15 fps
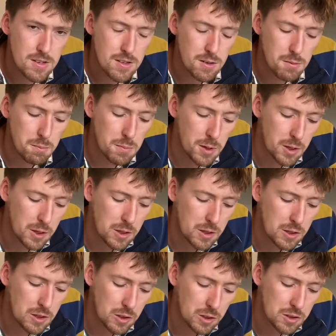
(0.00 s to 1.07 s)
But
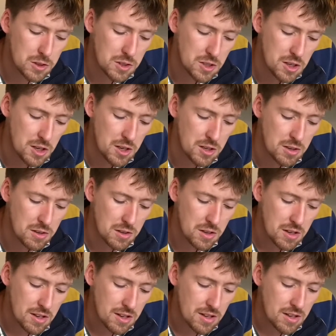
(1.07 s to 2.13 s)
God knew
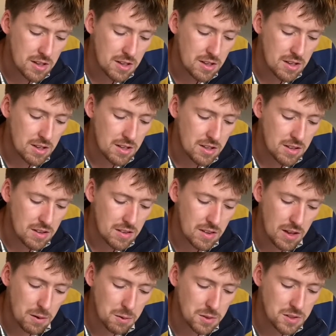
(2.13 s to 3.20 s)
there
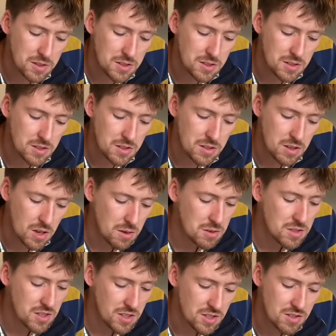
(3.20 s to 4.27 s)
was no
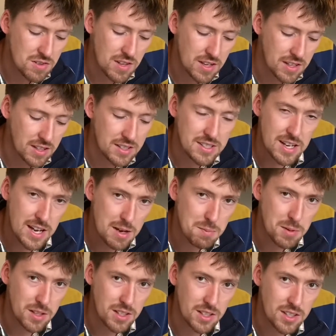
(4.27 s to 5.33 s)
such thing as
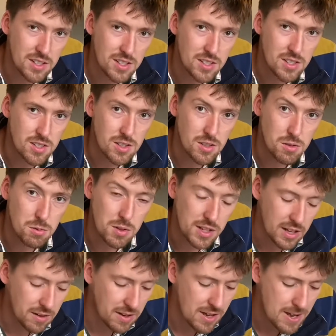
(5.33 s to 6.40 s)
happiness without
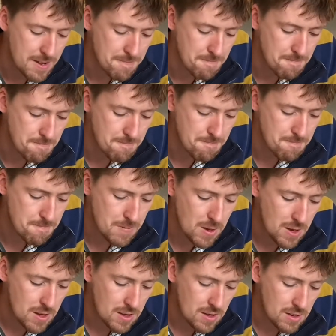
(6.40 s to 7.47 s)
Him.
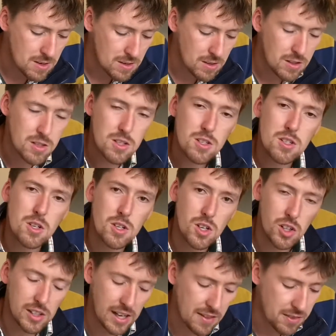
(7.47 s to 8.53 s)
So God
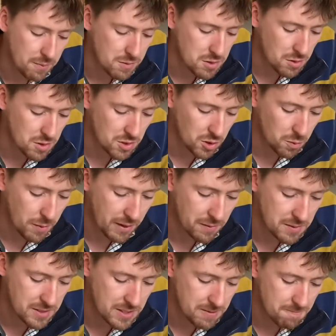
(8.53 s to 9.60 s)
led them to a tall mountain.